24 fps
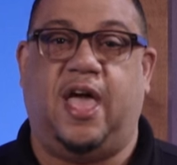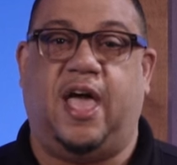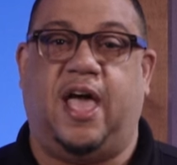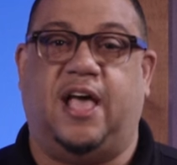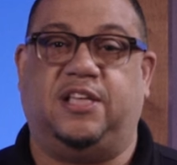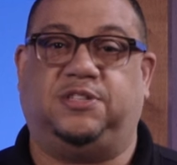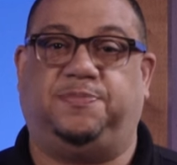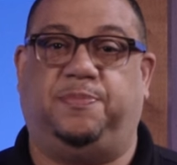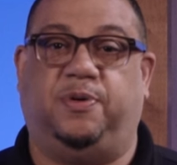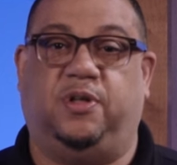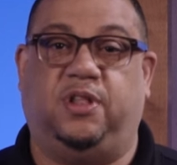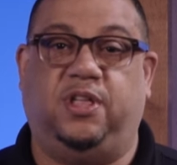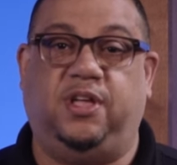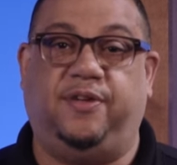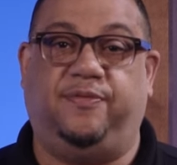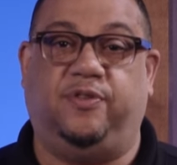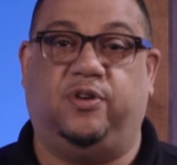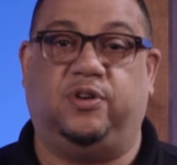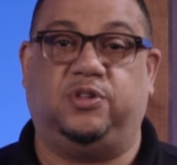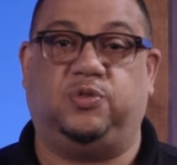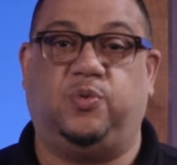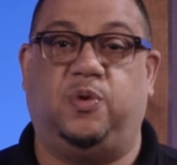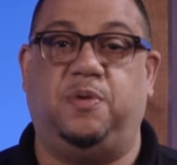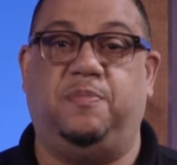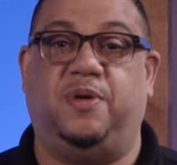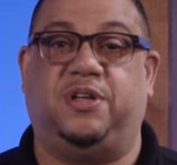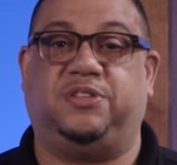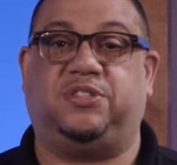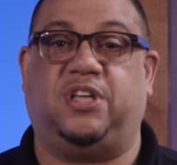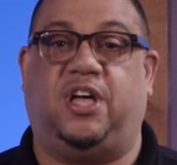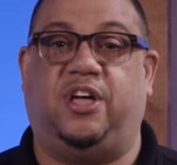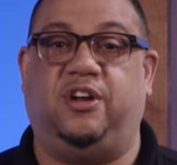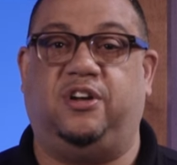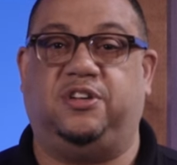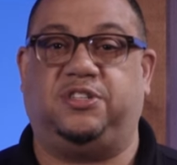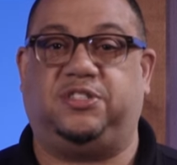As believers, we must
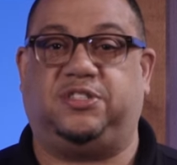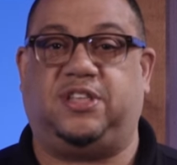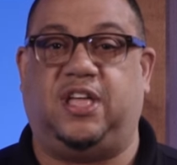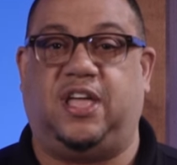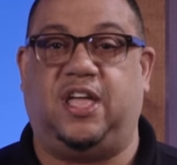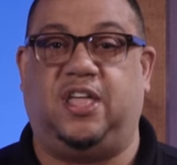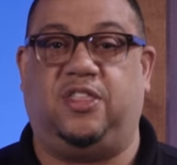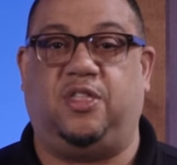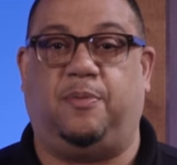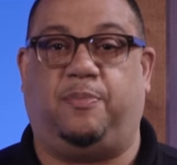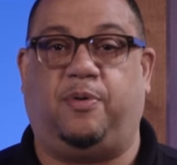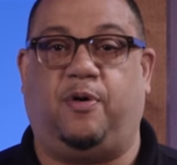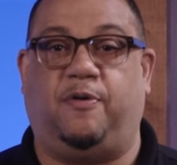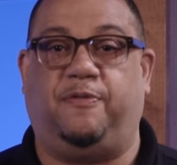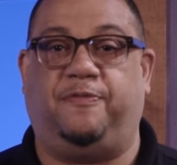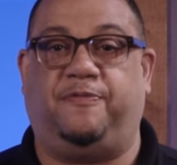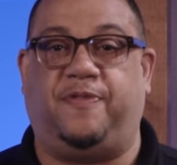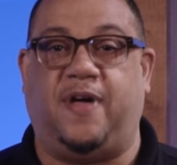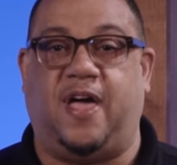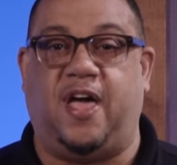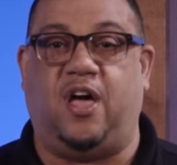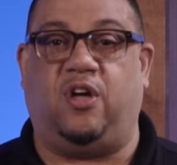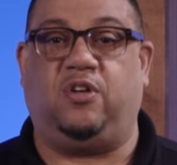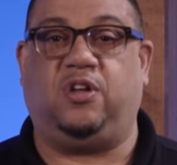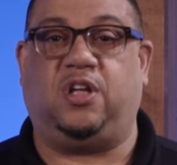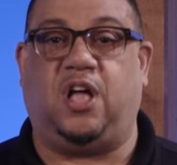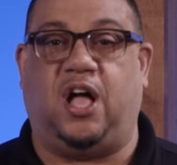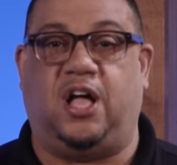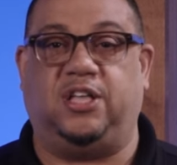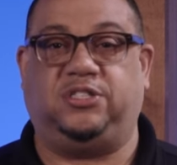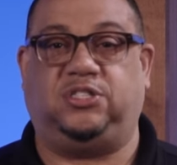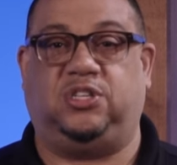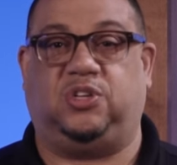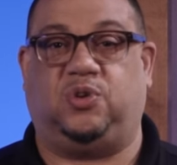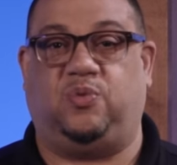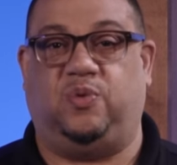understand the profound
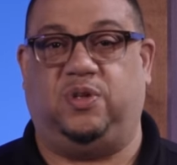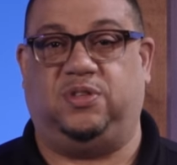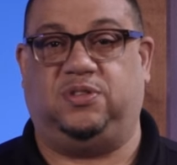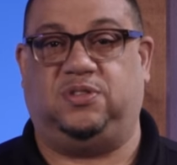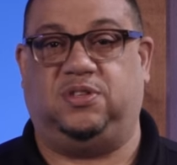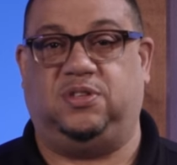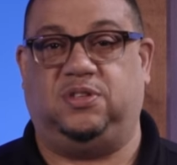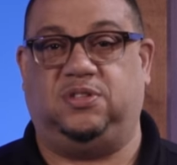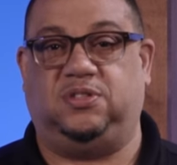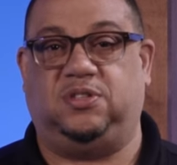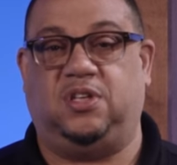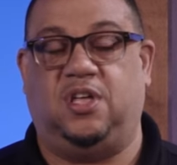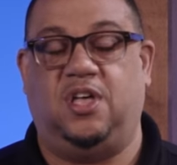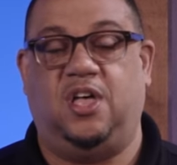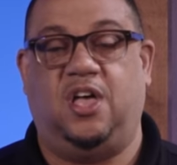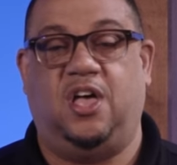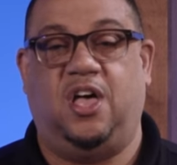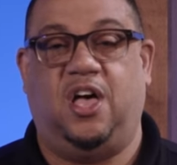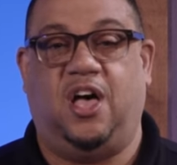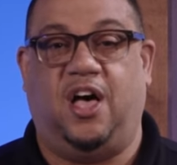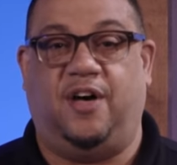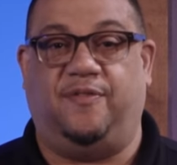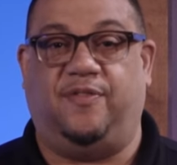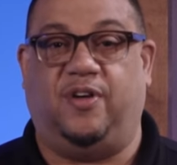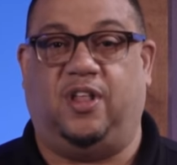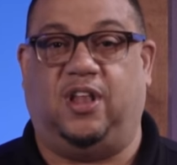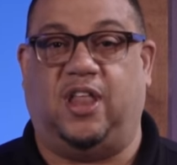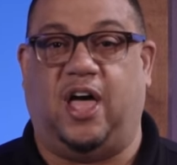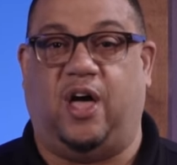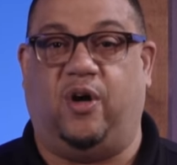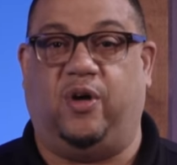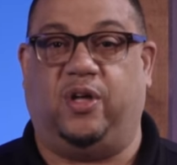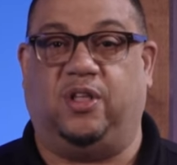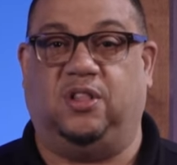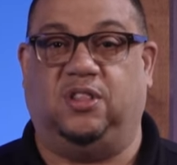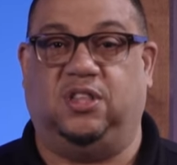consequences of
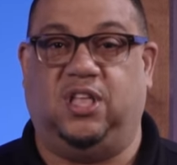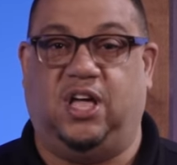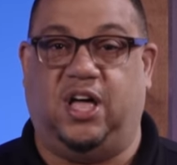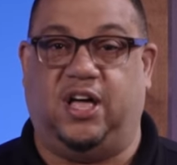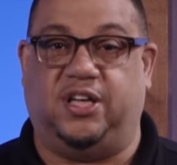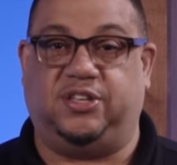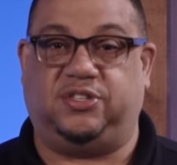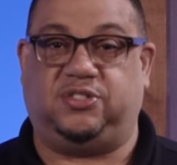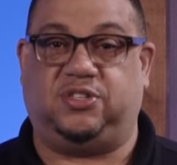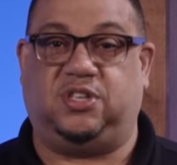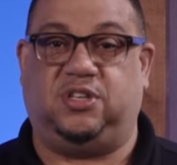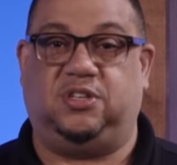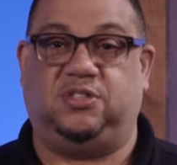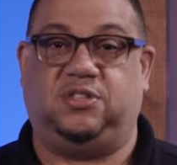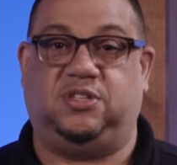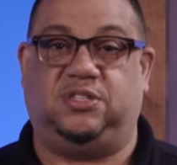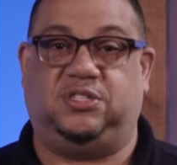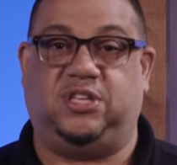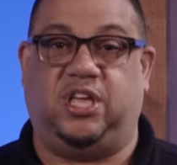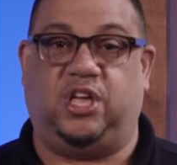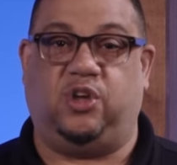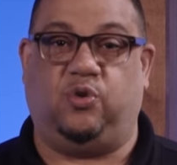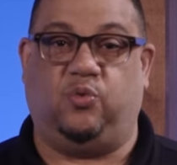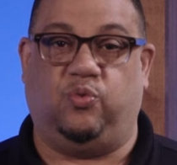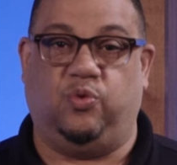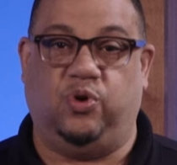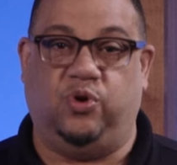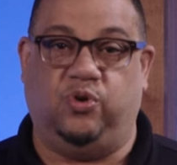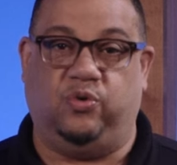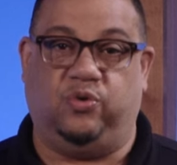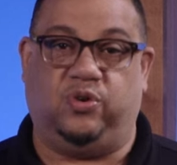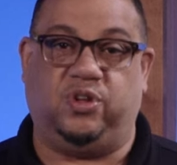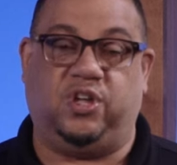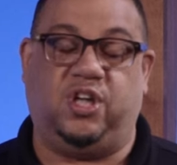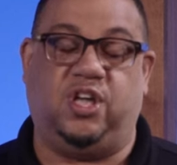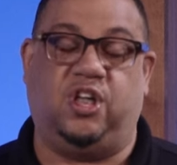allowing lust to take
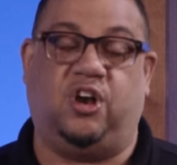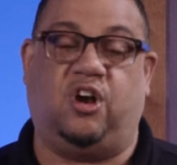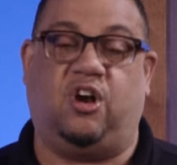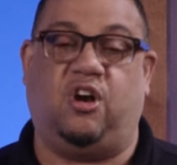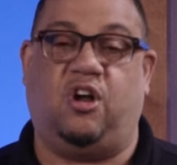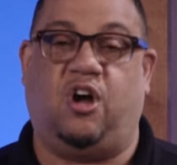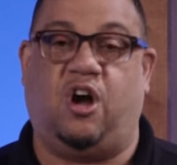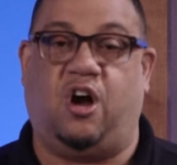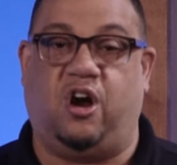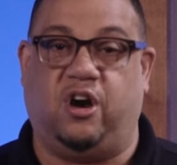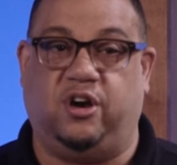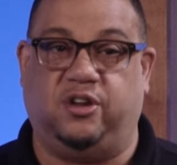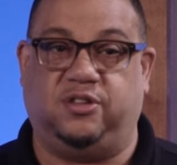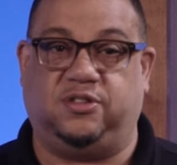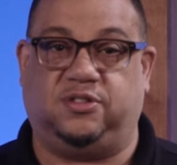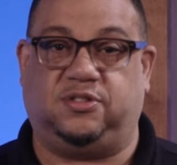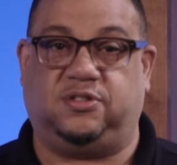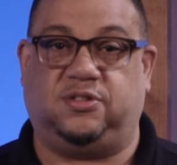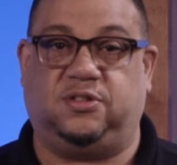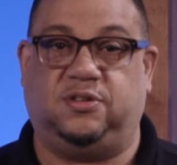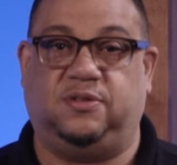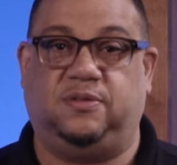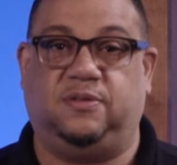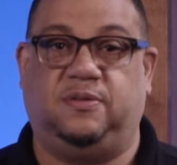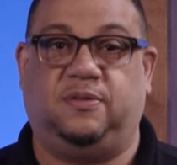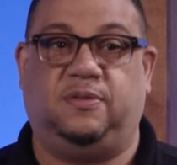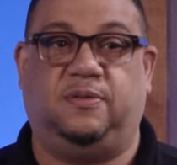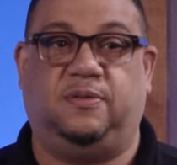root in our hearts.